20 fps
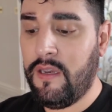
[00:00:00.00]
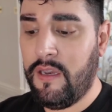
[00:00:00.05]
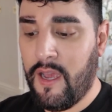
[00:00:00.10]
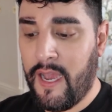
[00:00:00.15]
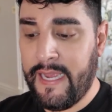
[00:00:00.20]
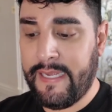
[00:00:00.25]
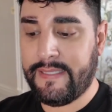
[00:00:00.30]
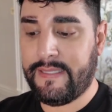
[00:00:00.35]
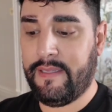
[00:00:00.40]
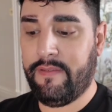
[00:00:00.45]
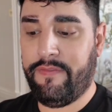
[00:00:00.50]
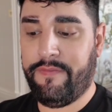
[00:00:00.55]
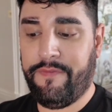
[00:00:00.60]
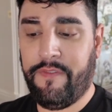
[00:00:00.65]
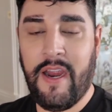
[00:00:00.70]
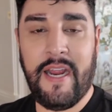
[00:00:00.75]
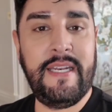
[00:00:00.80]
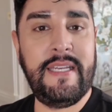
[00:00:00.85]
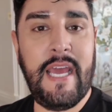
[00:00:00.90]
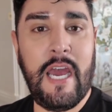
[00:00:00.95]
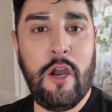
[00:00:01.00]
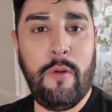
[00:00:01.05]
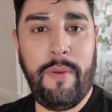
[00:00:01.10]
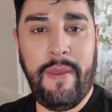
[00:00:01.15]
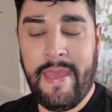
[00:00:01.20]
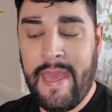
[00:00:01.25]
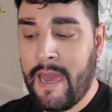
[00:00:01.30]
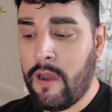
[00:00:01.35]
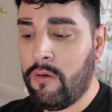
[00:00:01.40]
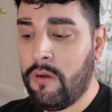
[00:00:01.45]
nice, friend
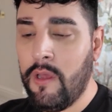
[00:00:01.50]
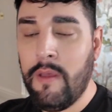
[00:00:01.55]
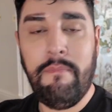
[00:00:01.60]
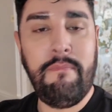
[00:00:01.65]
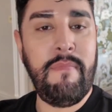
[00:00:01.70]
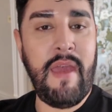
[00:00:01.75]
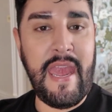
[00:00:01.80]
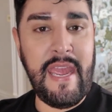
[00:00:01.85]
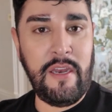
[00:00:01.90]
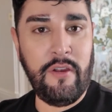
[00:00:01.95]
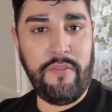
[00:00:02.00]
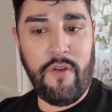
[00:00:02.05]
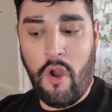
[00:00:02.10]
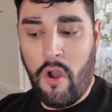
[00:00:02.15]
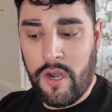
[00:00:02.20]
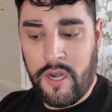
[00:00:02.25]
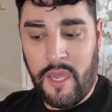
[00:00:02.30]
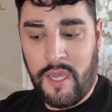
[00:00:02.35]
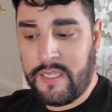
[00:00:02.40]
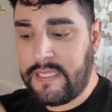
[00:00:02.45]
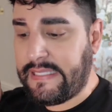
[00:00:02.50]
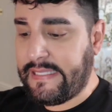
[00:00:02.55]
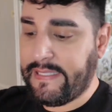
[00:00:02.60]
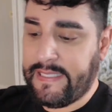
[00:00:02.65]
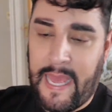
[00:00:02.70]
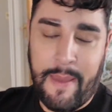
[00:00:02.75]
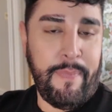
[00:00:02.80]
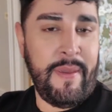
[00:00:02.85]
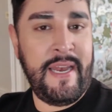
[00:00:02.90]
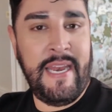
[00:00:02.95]
helping out, maid of honor
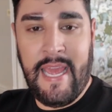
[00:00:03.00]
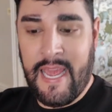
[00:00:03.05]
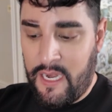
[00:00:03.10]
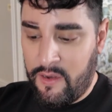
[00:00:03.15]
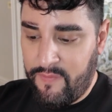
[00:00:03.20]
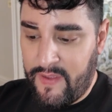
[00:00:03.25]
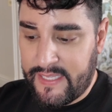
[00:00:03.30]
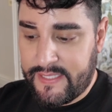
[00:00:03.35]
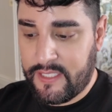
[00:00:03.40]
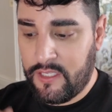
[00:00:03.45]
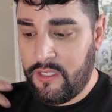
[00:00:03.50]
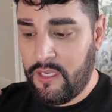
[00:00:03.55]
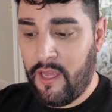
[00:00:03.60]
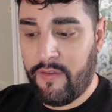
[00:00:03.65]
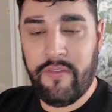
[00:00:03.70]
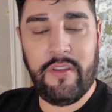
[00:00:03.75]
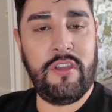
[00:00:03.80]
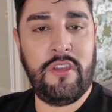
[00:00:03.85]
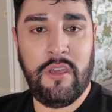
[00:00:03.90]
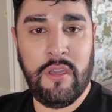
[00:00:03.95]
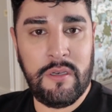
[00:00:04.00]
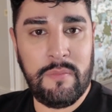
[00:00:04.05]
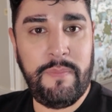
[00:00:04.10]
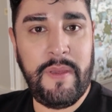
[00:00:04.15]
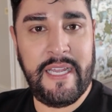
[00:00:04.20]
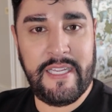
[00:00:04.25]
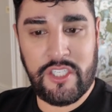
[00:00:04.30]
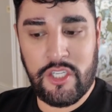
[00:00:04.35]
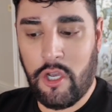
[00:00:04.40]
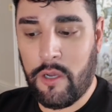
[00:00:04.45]
stepping in. That's another good
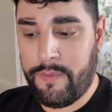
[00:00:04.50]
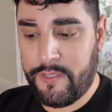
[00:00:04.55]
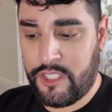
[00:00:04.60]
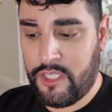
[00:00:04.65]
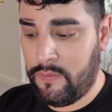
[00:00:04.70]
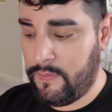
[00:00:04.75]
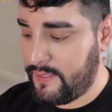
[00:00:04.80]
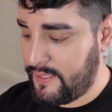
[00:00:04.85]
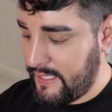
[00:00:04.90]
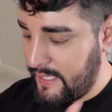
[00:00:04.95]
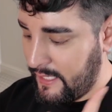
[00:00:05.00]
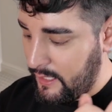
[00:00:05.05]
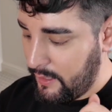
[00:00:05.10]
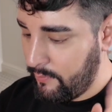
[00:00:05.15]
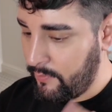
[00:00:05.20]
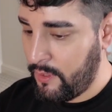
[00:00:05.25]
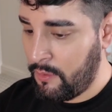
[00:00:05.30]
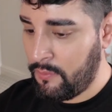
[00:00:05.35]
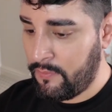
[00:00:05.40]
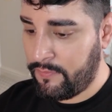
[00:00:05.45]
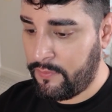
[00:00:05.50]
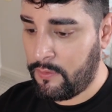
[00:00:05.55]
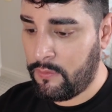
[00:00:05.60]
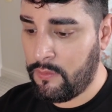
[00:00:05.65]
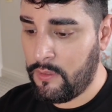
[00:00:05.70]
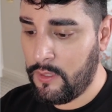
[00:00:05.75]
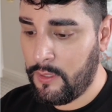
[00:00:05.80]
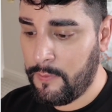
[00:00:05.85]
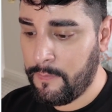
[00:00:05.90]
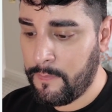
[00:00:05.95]
picture opportunity. Beautiful.